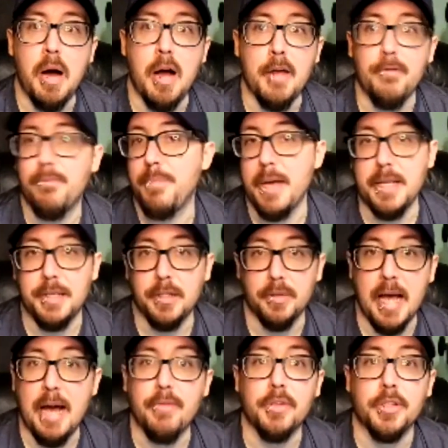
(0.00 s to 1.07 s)
I
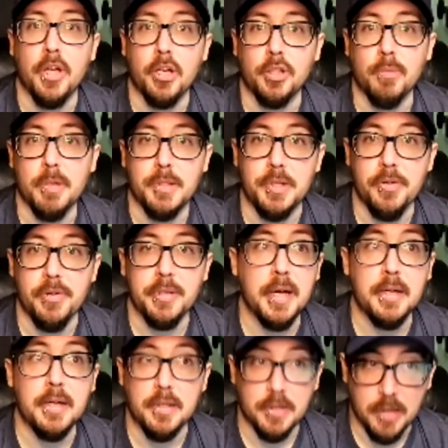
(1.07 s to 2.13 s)
basically haven't touched my Series
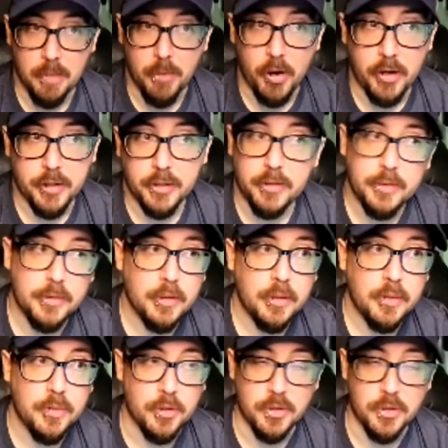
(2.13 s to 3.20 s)
X since I bought it.
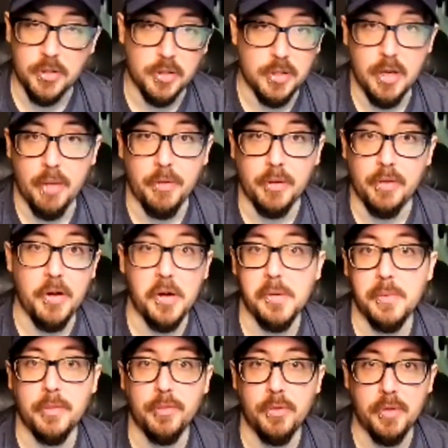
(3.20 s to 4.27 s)
There's just nothing
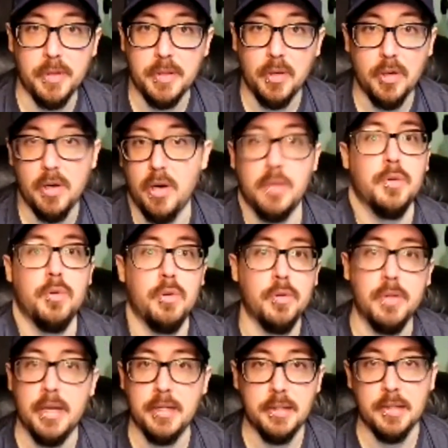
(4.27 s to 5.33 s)
available for the
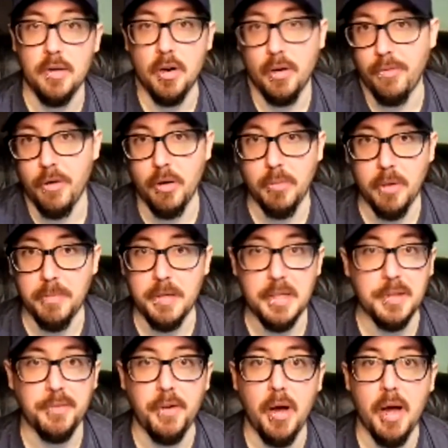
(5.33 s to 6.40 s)
console that's not available on
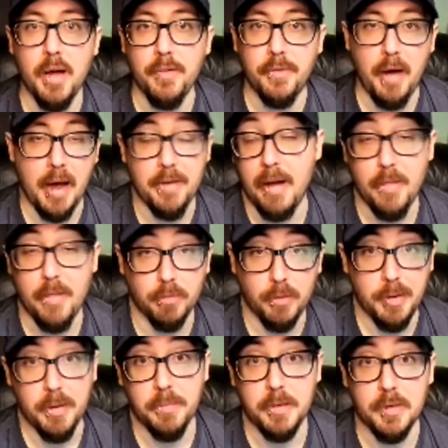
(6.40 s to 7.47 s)
PS5. I'd rather
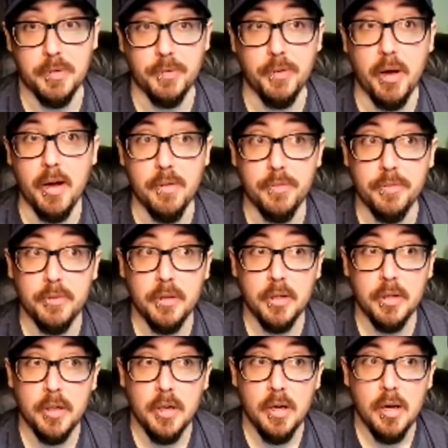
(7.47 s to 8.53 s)
play on PS5.
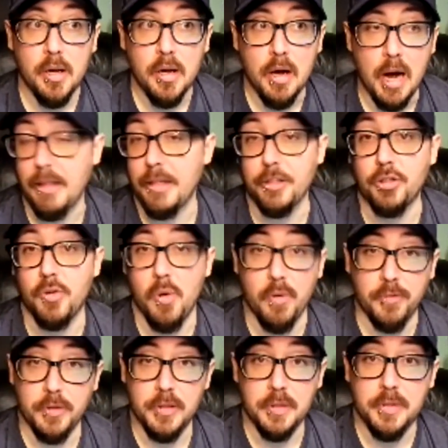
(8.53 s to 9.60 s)
I like
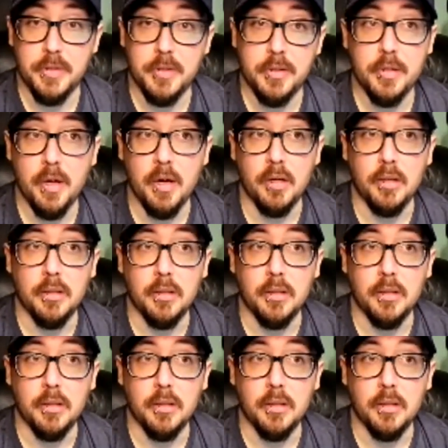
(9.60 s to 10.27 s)
trophies.